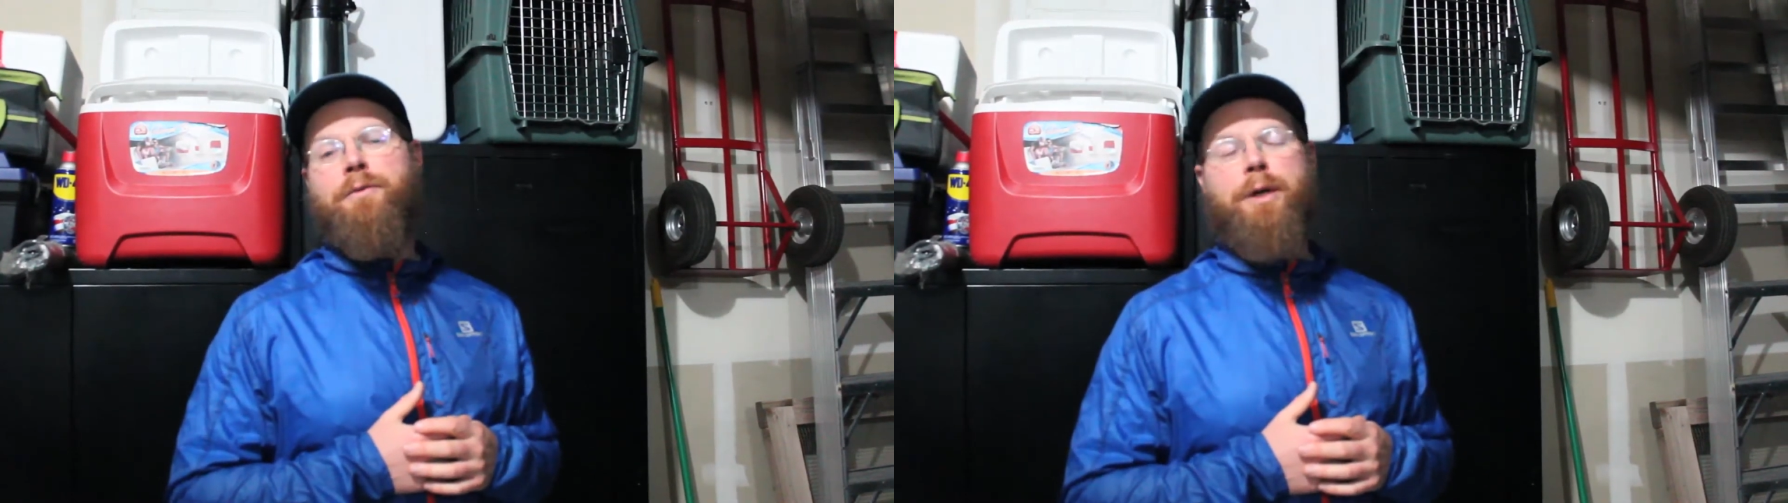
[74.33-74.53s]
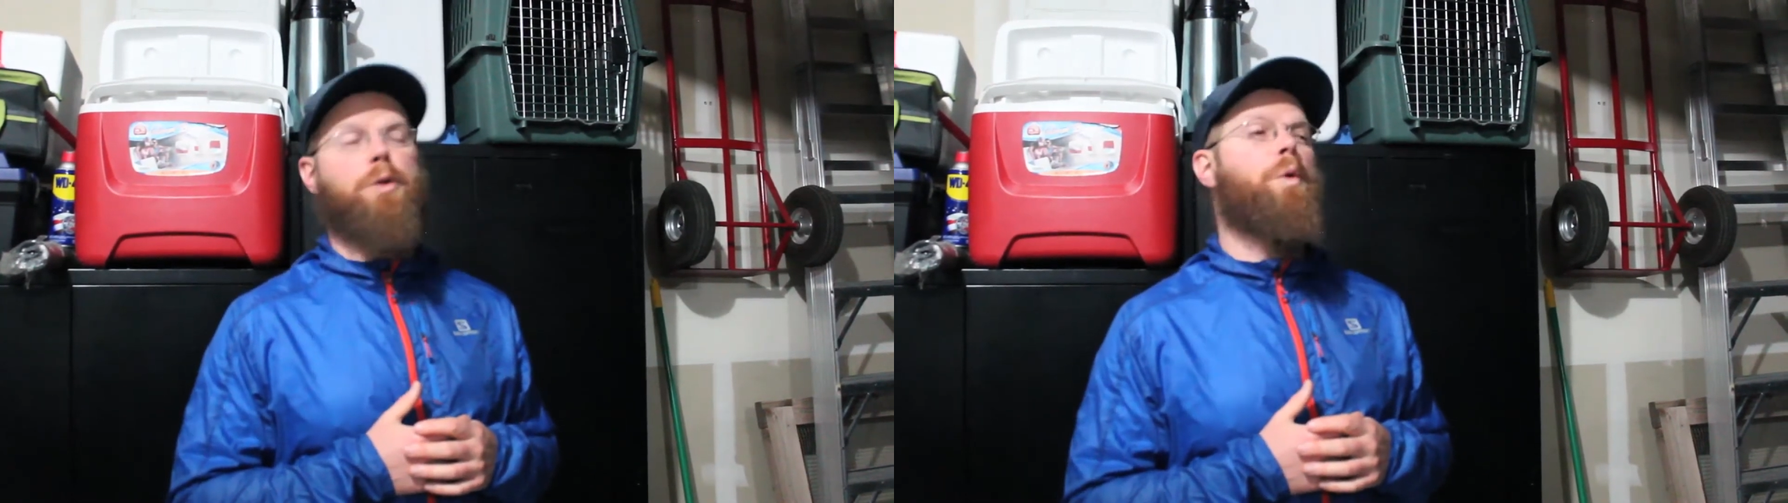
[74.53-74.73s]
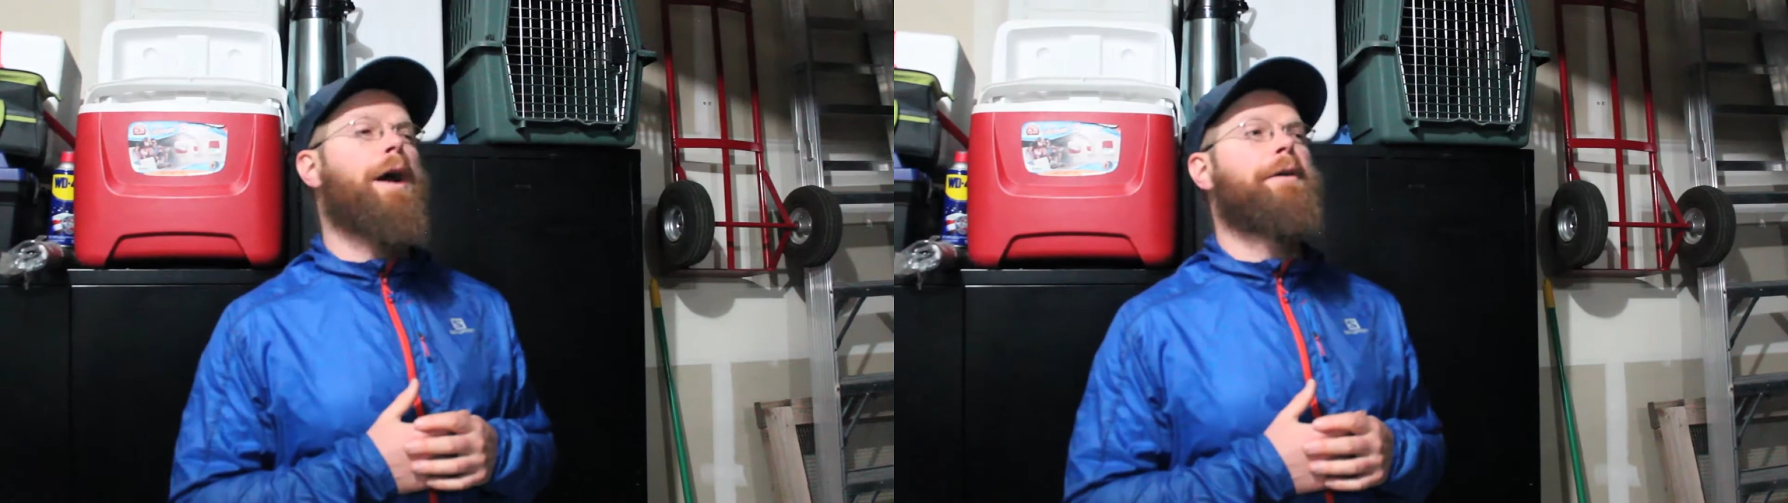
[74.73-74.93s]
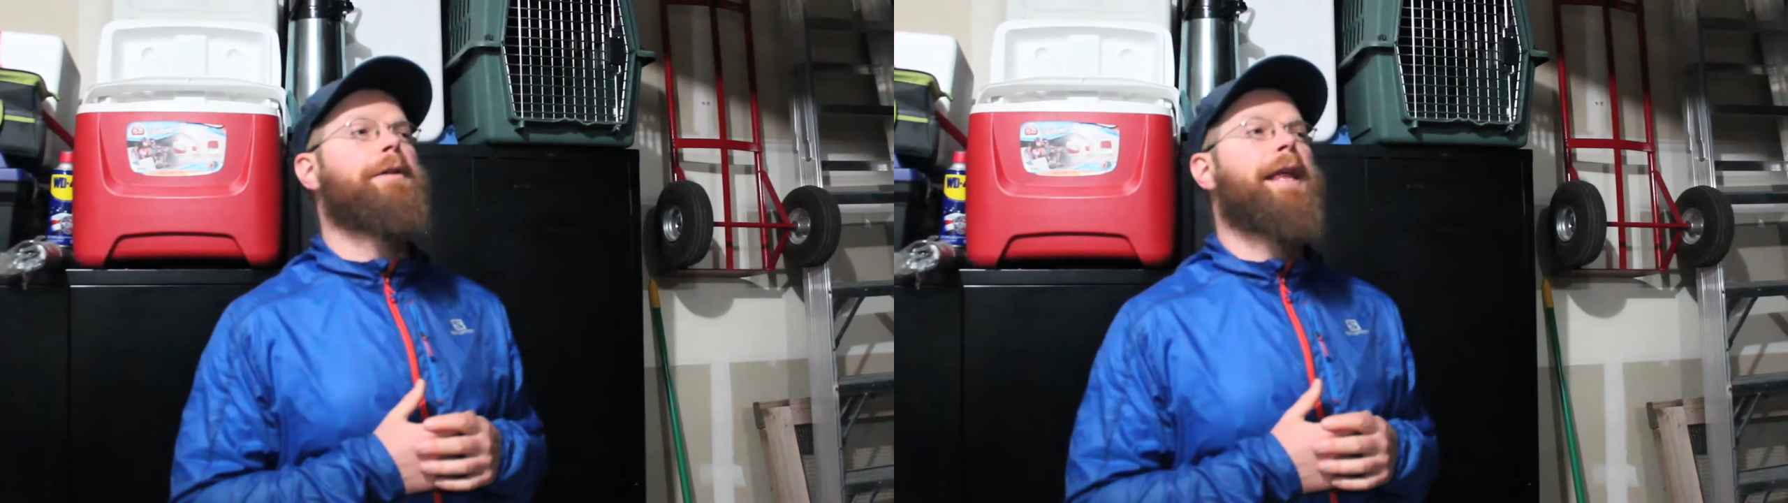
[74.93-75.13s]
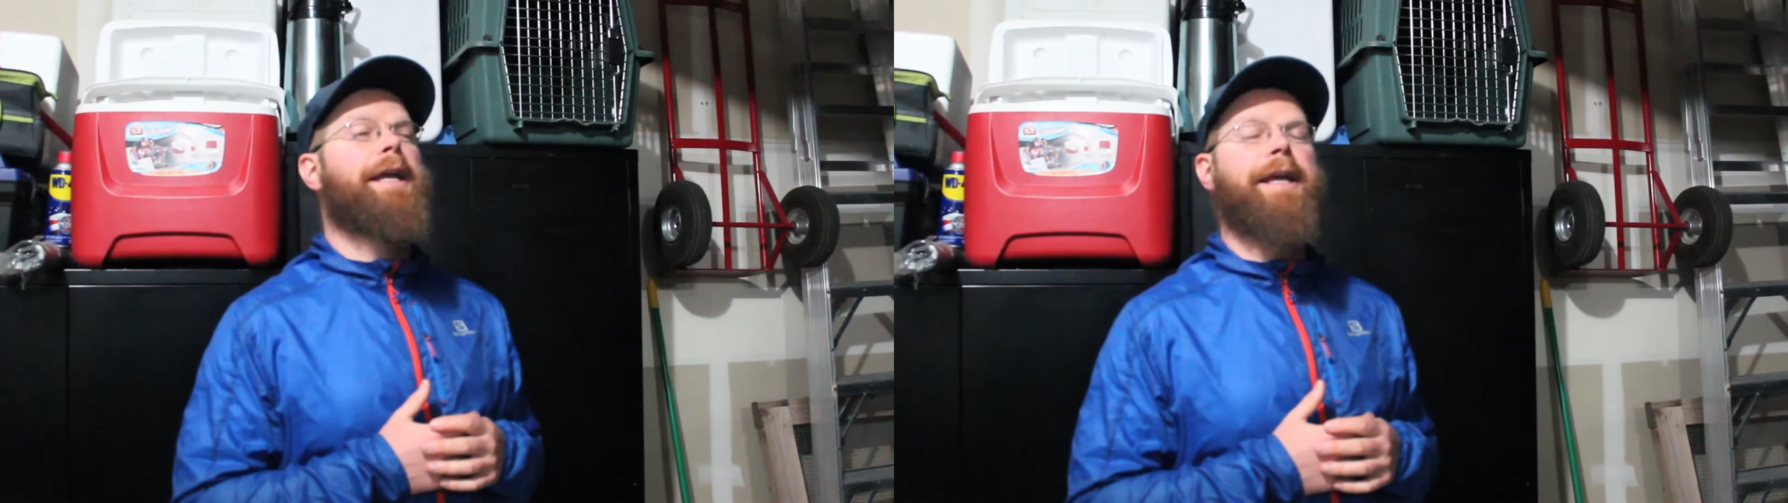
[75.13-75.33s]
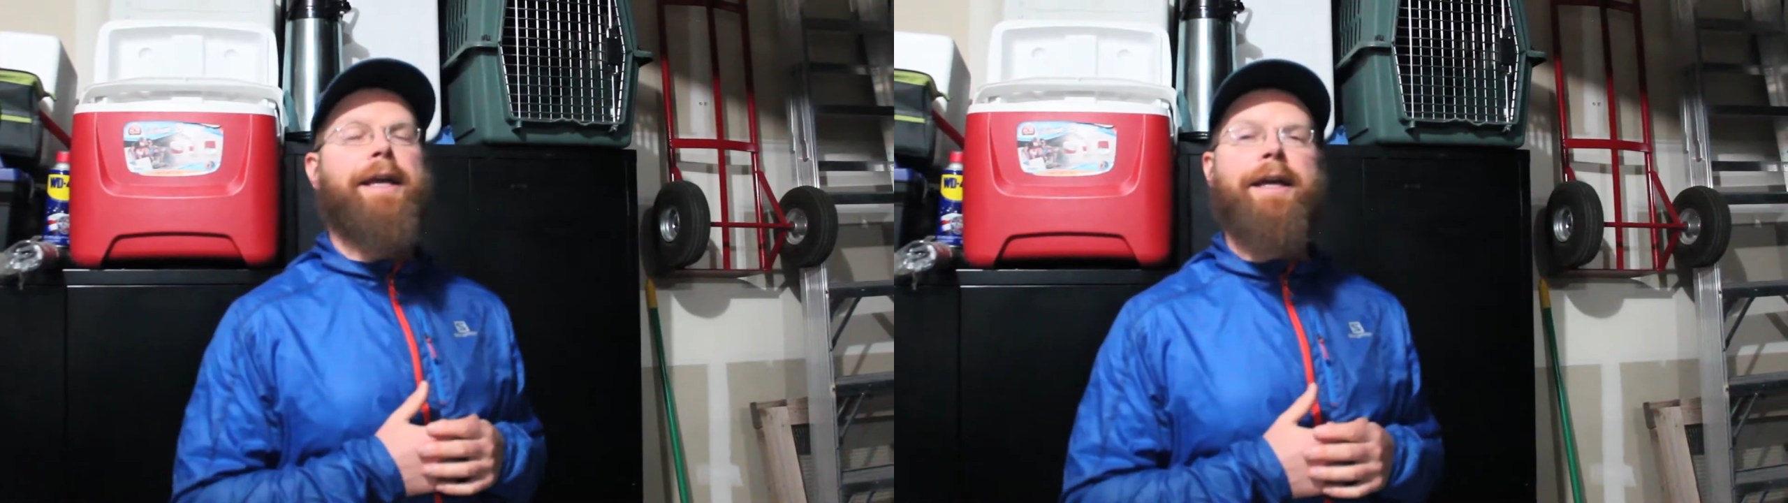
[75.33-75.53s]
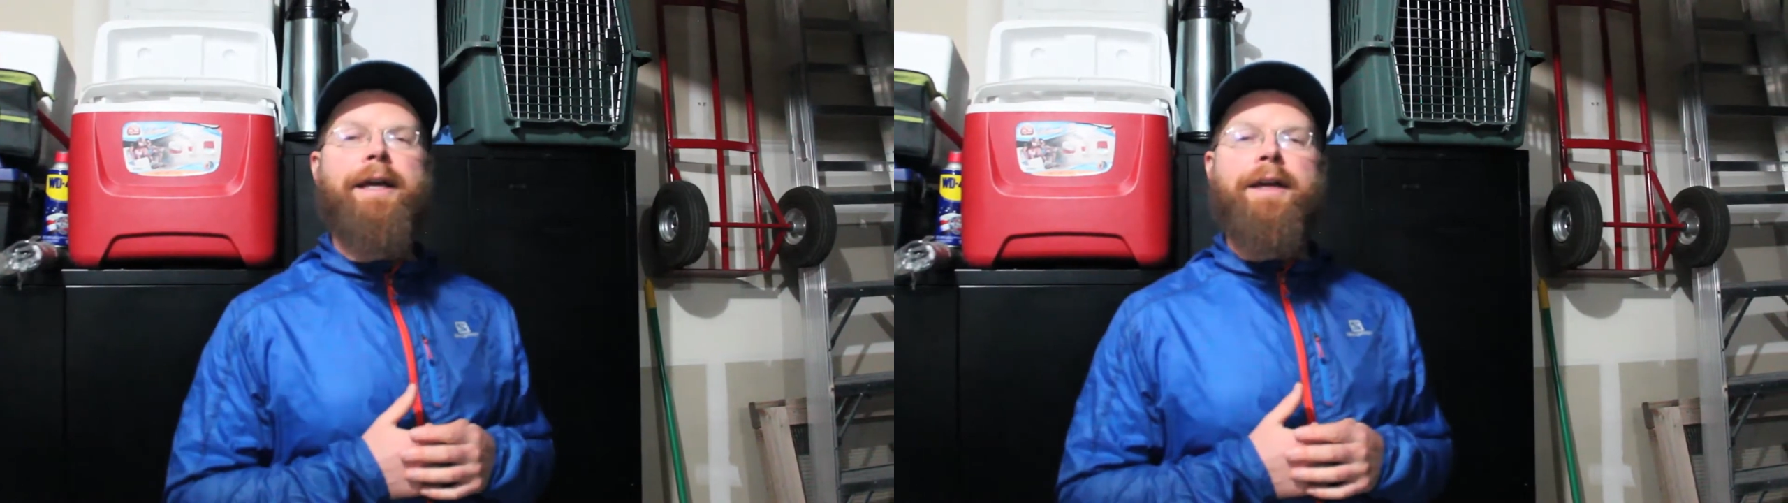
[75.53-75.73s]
require lighting.